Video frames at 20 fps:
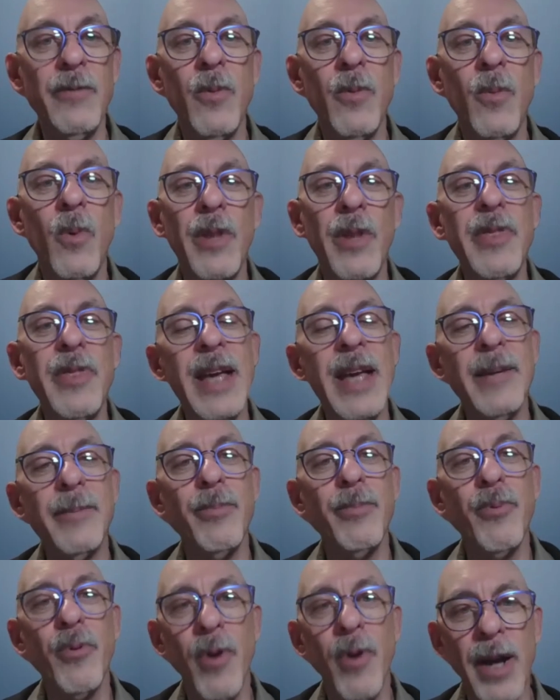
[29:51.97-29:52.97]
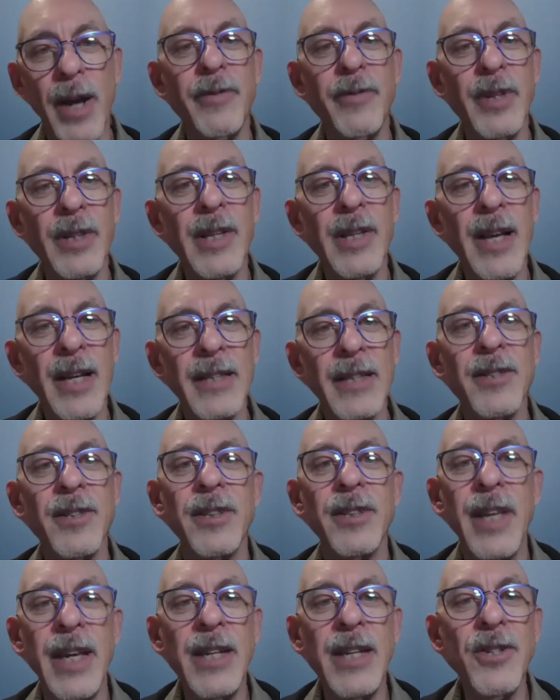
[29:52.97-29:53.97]
even want that private
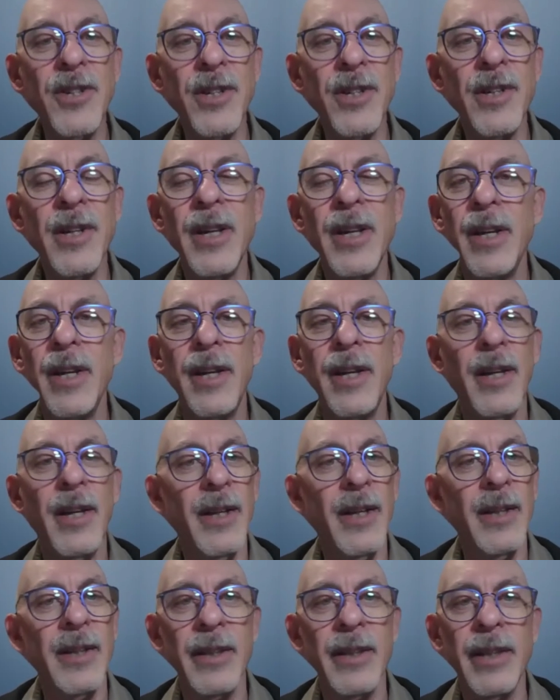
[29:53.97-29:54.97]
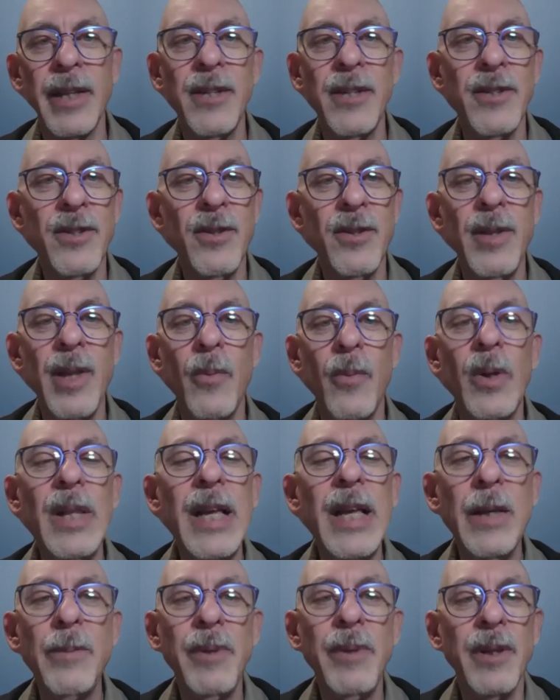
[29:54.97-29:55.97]
consultation, let us do that. We'll
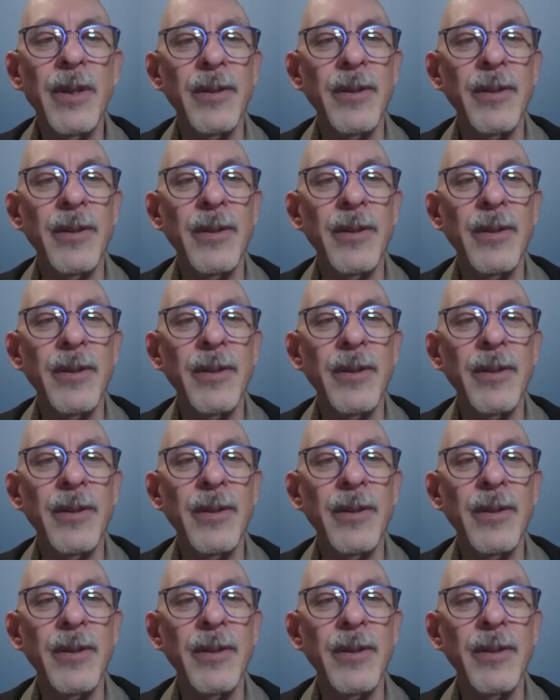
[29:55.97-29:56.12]
help you.